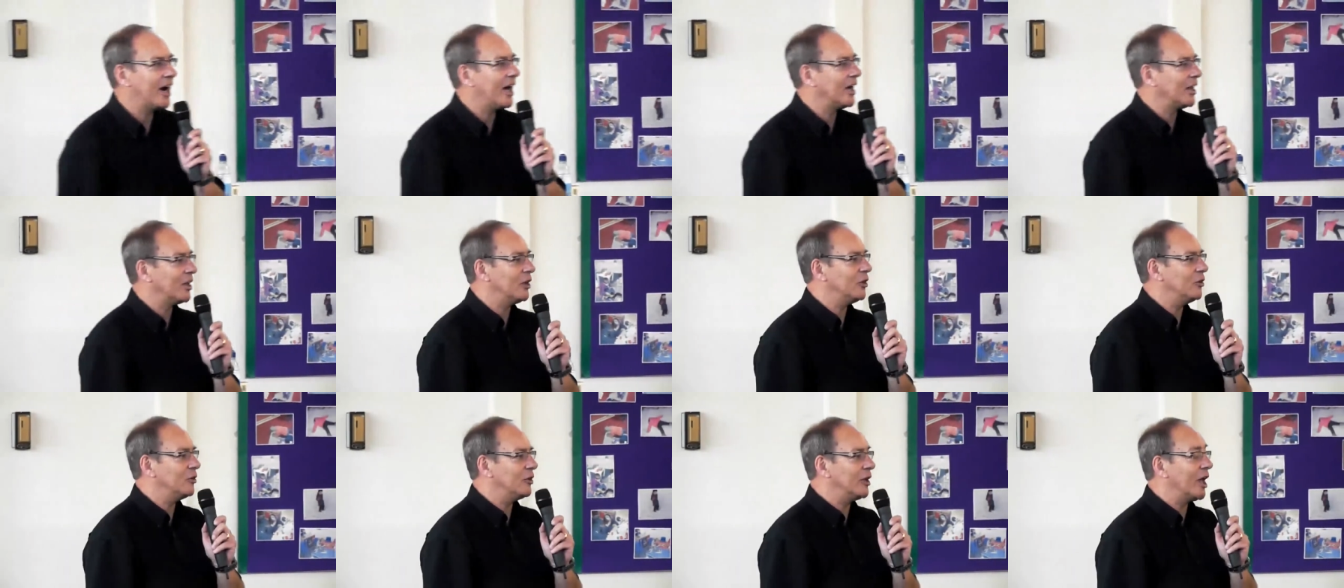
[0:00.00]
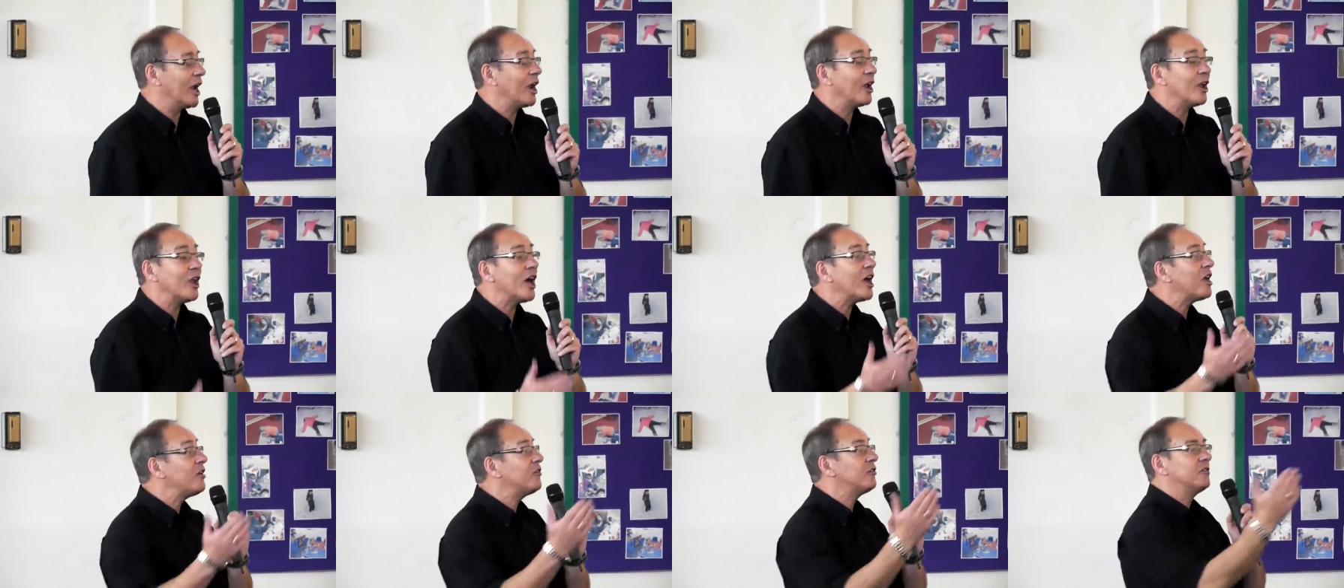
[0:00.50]
Hallelujah. A
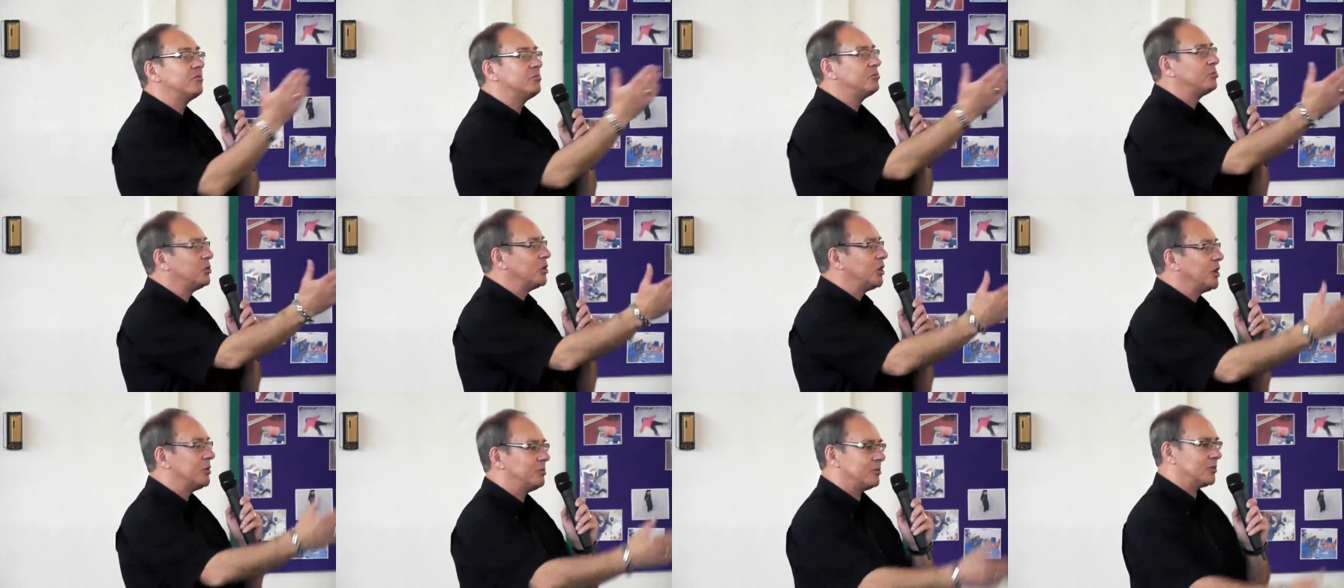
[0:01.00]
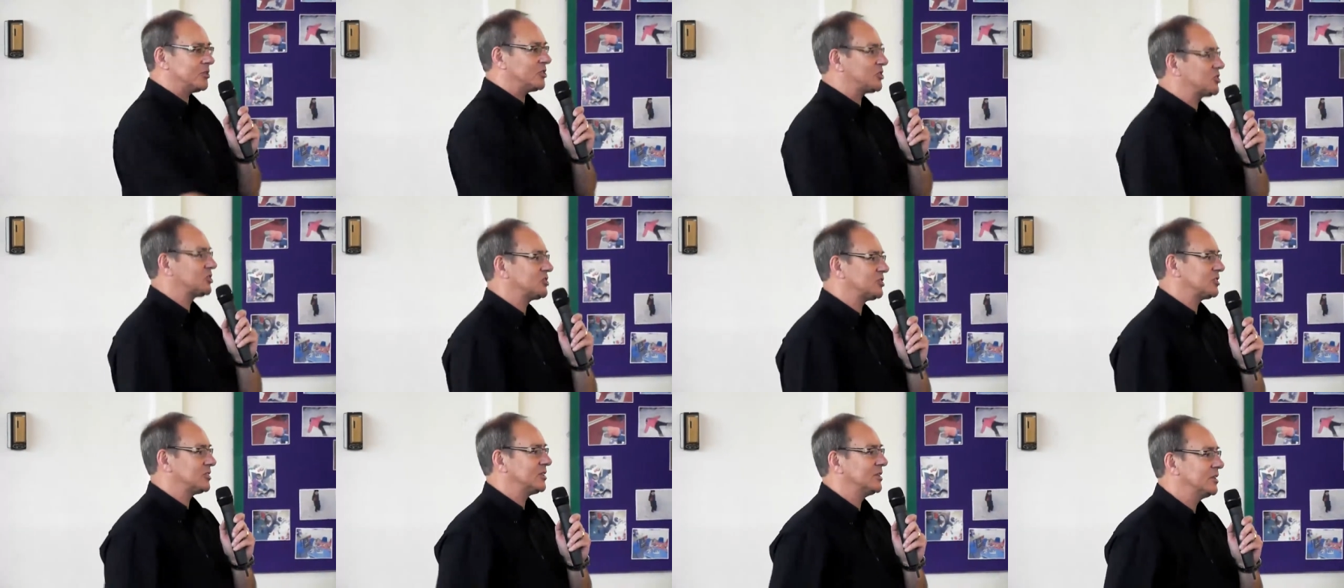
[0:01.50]
life of
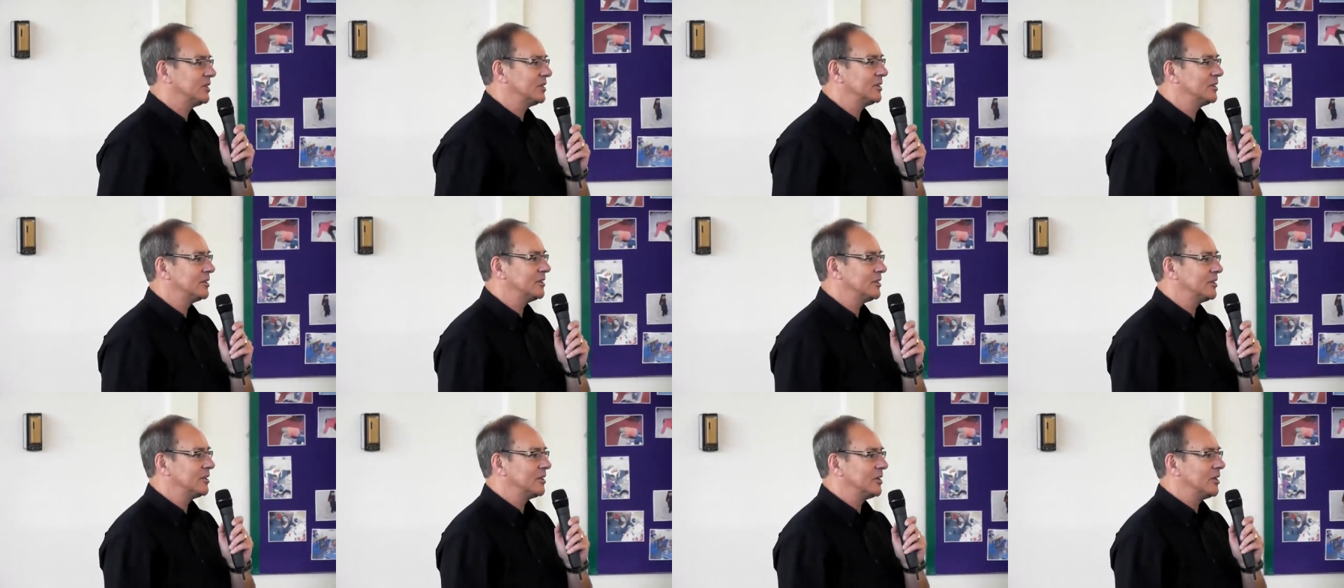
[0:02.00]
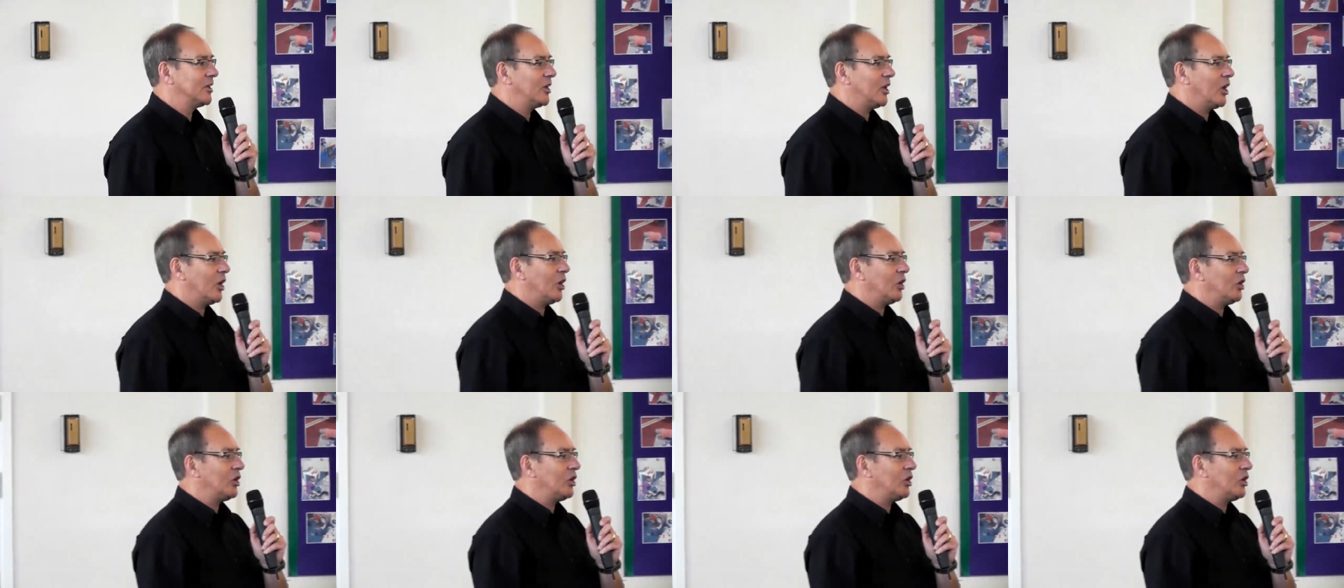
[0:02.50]
purpose, a